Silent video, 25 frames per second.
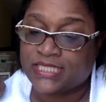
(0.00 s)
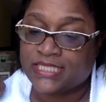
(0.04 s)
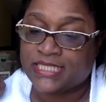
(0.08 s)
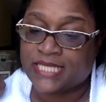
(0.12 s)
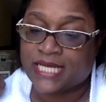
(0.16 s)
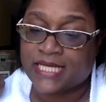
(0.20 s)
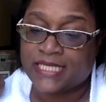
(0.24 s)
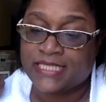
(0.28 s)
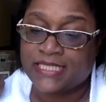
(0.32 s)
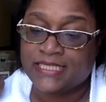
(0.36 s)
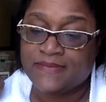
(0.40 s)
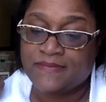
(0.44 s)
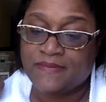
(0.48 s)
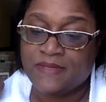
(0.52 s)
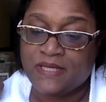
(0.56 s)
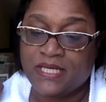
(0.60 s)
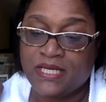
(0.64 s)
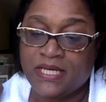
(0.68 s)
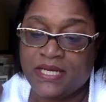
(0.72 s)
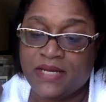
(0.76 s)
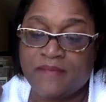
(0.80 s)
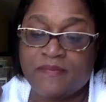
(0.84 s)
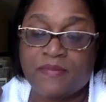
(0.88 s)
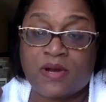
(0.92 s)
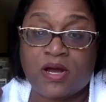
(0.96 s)
size
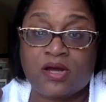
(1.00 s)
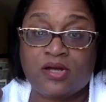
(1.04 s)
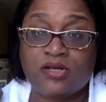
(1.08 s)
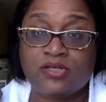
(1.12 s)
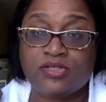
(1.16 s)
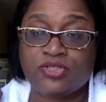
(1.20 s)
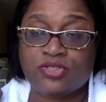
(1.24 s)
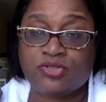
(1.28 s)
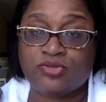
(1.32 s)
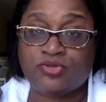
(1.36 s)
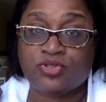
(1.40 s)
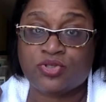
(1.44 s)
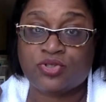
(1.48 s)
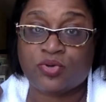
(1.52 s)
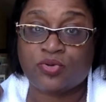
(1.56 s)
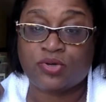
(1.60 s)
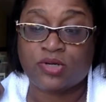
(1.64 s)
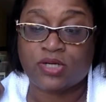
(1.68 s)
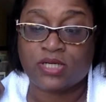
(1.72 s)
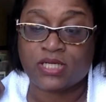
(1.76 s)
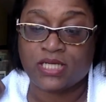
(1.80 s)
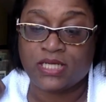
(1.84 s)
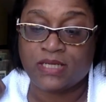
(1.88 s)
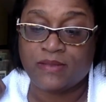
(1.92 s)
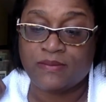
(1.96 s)
medium, also sold
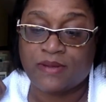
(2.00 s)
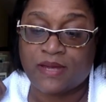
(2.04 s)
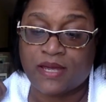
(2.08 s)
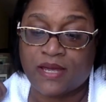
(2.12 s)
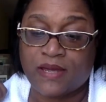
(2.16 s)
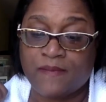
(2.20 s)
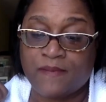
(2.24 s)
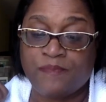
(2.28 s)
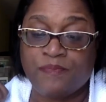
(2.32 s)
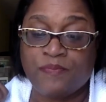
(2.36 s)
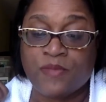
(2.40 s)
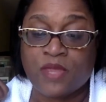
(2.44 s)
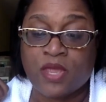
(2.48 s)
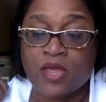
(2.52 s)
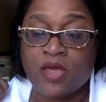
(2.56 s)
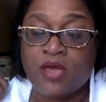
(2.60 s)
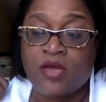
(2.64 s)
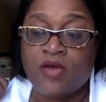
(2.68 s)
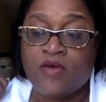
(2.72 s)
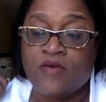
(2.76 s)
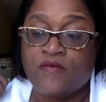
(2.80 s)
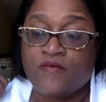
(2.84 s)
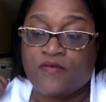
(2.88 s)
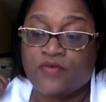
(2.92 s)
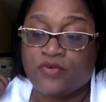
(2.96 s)
on eBay
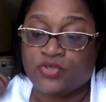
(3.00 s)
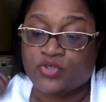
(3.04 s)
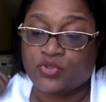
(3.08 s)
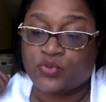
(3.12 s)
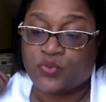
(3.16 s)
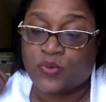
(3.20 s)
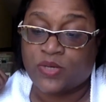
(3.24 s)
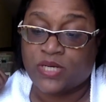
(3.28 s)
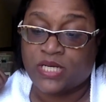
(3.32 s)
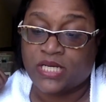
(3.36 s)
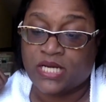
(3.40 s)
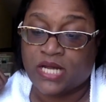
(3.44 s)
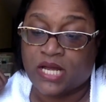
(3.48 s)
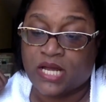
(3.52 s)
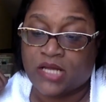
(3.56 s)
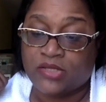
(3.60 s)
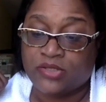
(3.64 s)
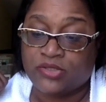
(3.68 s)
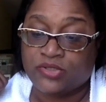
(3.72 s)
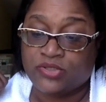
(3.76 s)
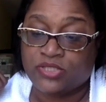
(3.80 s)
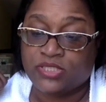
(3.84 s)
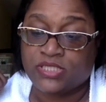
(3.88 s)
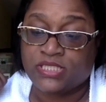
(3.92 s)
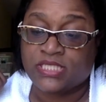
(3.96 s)
for
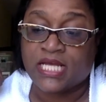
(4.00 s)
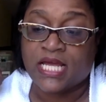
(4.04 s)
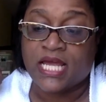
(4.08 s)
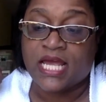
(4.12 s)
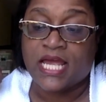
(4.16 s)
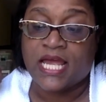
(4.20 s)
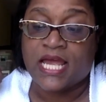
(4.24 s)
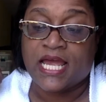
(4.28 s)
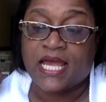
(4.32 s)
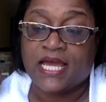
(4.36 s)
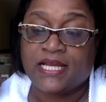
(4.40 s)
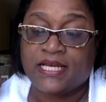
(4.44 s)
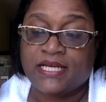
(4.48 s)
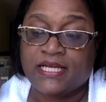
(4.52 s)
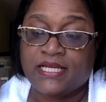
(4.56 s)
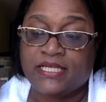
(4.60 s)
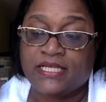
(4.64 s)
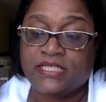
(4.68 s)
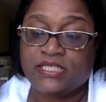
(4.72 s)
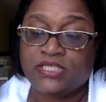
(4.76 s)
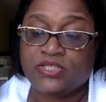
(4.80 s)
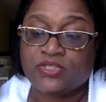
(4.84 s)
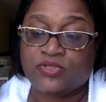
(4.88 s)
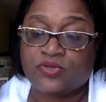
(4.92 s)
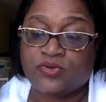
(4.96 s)
$20, and
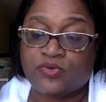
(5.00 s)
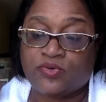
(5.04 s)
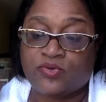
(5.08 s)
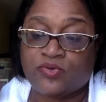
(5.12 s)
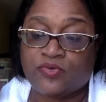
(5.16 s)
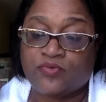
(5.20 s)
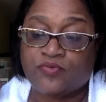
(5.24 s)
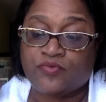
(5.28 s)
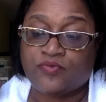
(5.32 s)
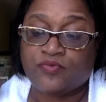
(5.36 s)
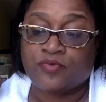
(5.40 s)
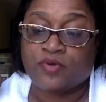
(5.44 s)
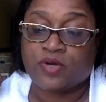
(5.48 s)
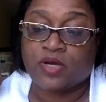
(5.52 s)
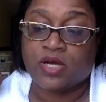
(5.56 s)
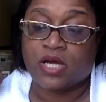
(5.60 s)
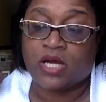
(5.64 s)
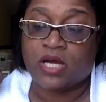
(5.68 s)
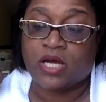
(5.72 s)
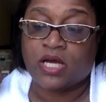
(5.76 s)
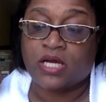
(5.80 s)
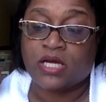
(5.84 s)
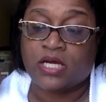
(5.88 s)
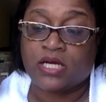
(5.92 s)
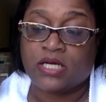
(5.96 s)
it sold,
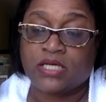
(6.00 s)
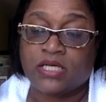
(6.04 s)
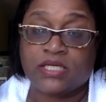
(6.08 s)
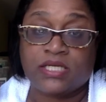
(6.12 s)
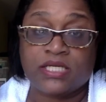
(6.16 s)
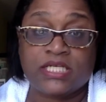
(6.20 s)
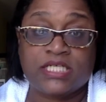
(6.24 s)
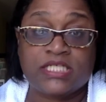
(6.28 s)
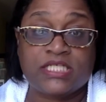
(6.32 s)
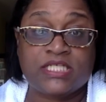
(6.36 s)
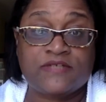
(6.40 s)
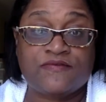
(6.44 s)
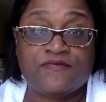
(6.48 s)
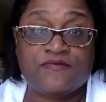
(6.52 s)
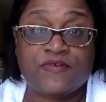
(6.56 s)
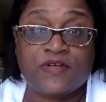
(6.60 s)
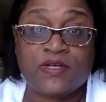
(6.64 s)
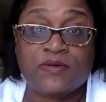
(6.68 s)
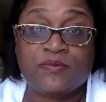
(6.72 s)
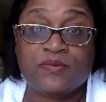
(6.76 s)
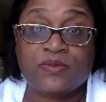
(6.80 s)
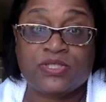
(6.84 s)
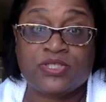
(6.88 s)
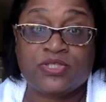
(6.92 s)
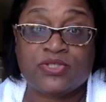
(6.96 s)
its
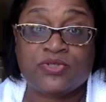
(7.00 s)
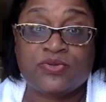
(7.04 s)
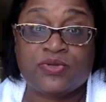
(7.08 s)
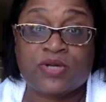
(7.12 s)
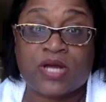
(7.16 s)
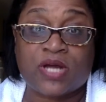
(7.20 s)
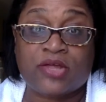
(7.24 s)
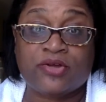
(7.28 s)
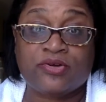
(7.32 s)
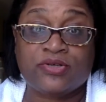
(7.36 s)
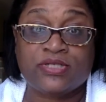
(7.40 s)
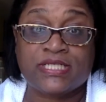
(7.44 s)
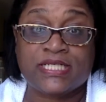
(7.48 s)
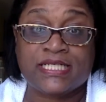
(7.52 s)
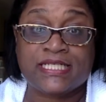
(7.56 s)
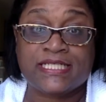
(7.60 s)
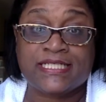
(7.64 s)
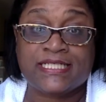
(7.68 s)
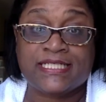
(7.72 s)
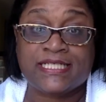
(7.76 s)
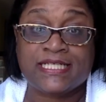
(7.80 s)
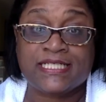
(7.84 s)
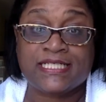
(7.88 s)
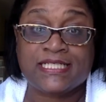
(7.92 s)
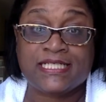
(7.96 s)
fee was
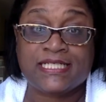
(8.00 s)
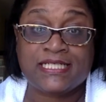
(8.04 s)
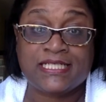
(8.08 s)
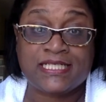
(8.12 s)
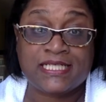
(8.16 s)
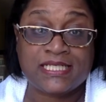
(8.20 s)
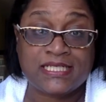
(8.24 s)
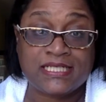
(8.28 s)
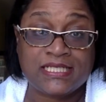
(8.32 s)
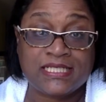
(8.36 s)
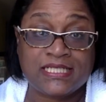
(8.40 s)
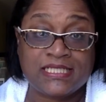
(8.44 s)
$2.60,